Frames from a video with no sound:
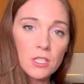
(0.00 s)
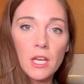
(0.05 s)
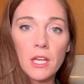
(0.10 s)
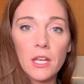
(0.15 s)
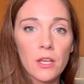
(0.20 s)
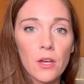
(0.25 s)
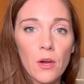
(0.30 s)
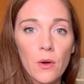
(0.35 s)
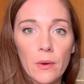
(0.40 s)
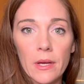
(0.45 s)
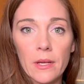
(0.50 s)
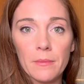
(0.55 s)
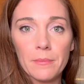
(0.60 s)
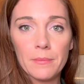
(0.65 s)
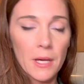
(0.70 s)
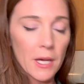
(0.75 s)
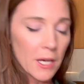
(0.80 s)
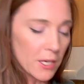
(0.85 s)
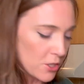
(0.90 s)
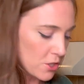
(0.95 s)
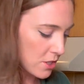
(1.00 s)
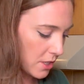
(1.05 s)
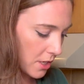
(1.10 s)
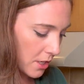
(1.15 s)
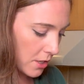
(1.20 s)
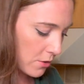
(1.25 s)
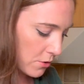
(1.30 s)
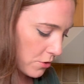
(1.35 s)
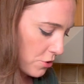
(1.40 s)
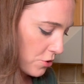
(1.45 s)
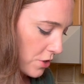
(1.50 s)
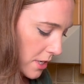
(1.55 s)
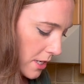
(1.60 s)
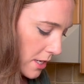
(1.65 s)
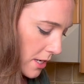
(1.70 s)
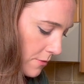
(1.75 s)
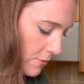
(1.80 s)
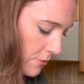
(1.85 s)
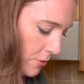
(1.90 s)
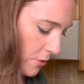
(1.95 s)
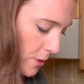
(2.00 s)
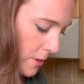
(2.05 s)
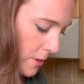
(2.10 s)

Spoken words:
gotta go in. I just gotta go straight in for